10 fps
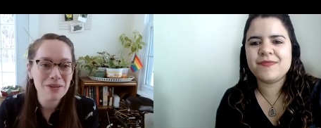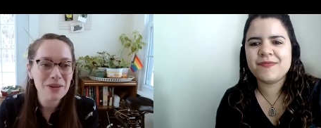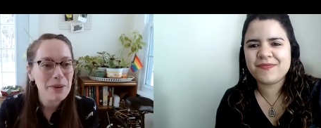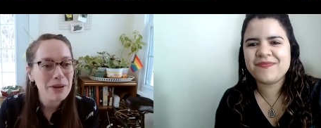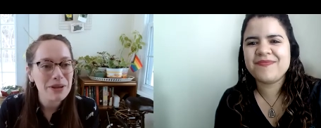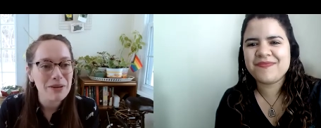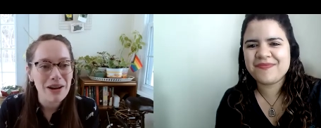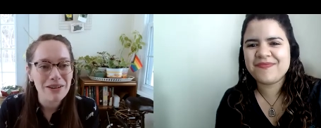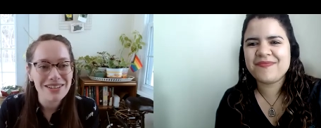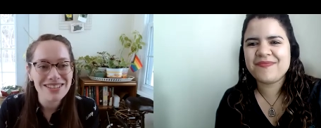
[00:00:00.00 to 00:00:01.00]
Speaker 1: What about you?
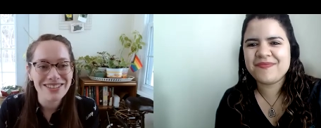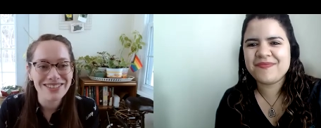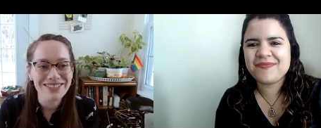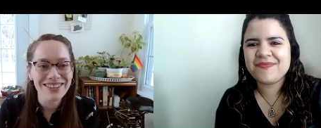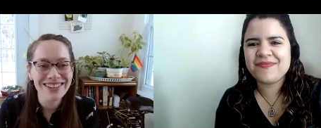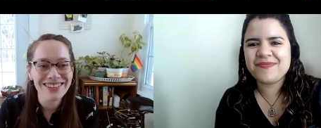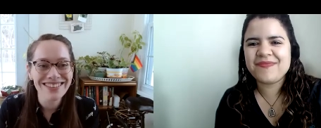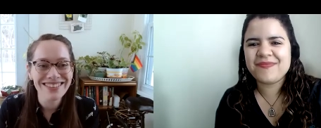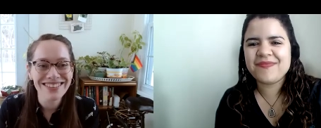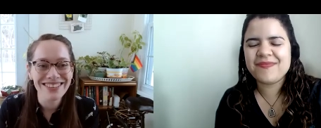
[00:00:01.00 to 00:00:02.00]
How did you
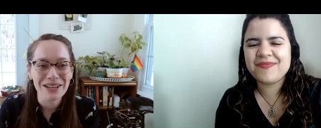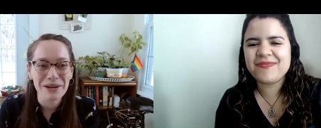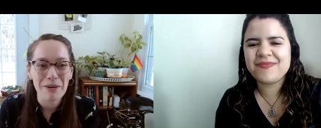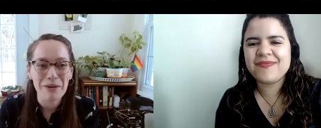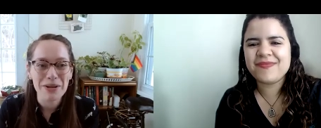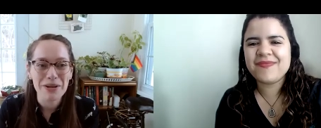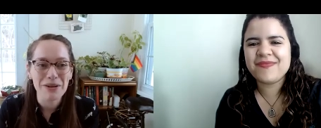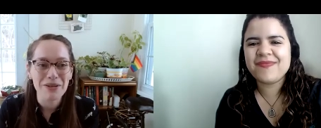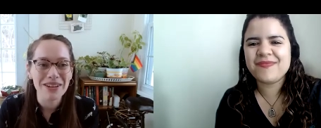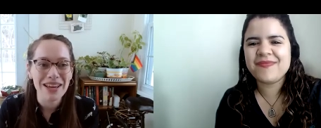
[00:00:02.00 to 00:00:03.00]
learn about Women Who
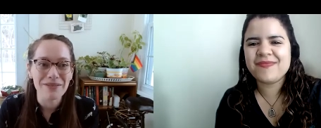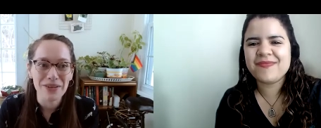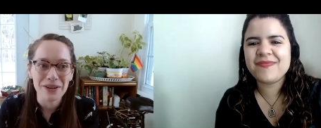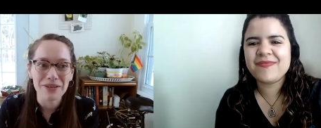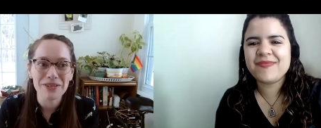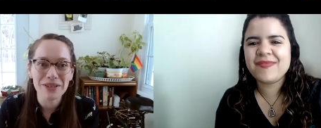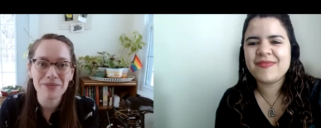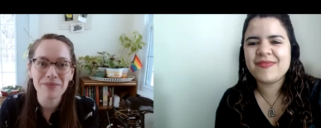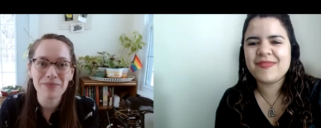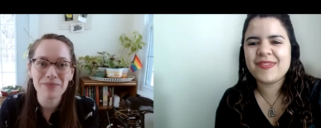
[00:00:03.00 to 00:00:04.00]
Code and get involved?
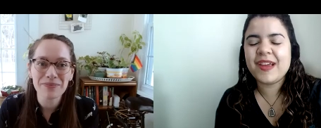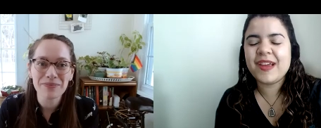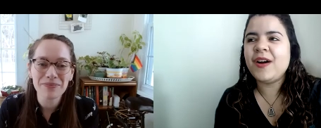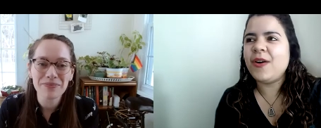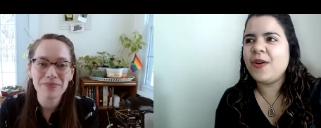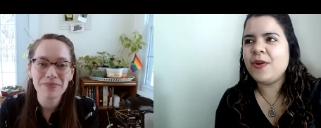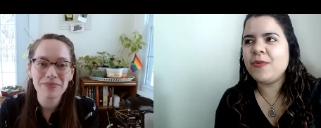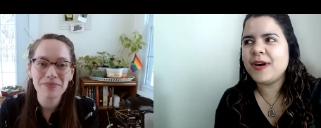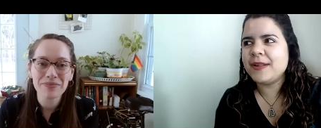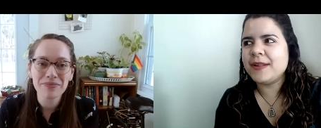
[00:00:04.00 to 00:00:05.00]

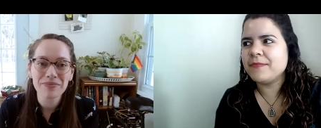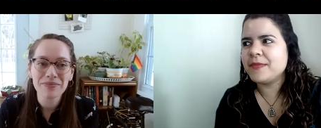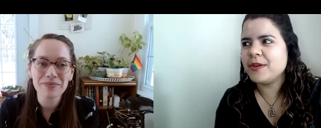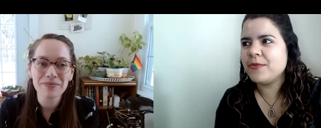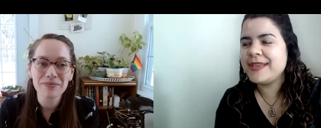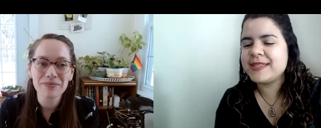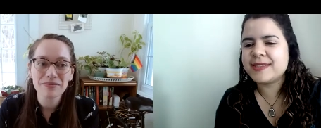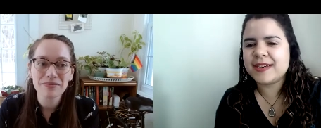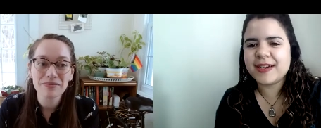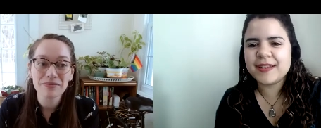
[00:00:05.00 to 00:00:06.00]
Speaker 2: Oh, well, we
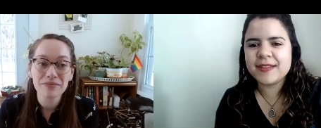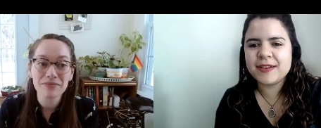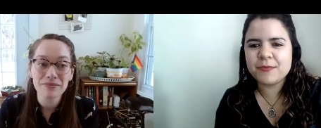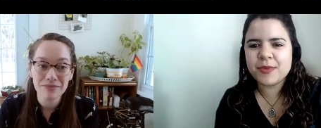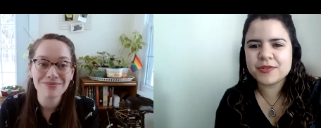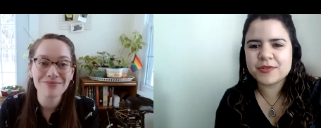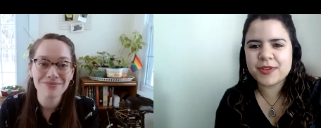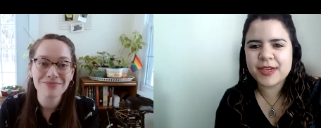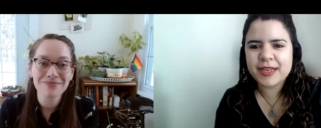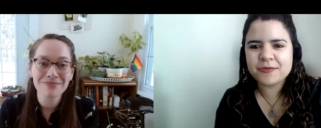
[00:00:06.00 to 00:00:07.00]
started the
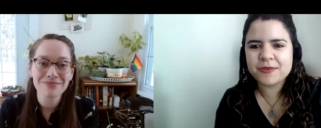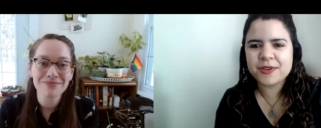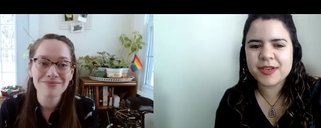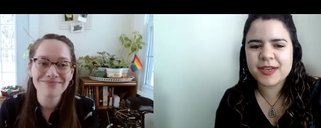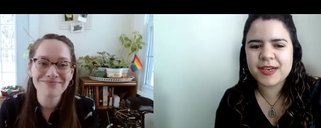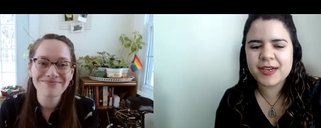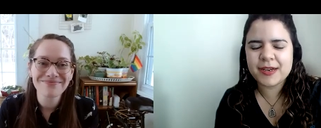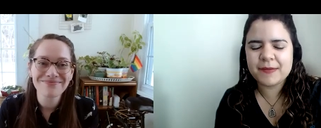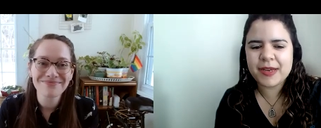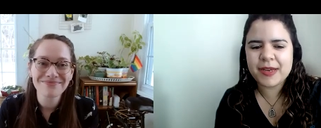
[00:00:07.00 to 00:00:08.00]
Monterrey Network.
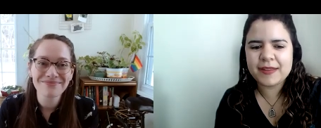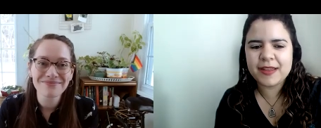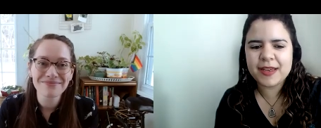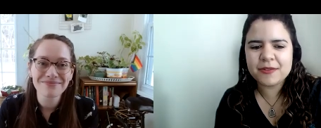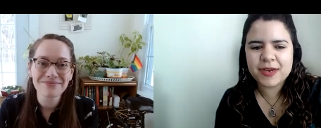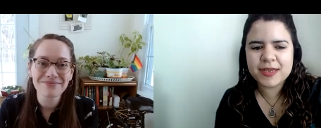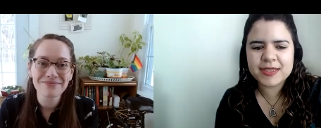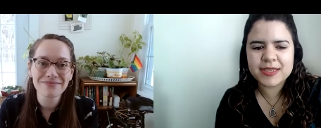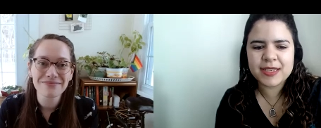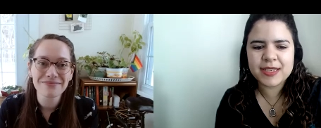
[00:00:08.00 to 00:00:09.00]
Um, I think it
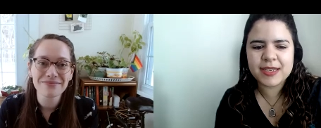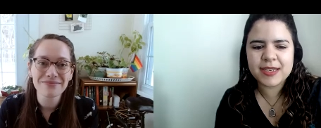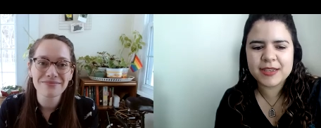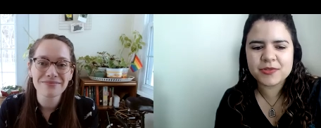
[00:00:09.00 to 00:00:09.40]
was in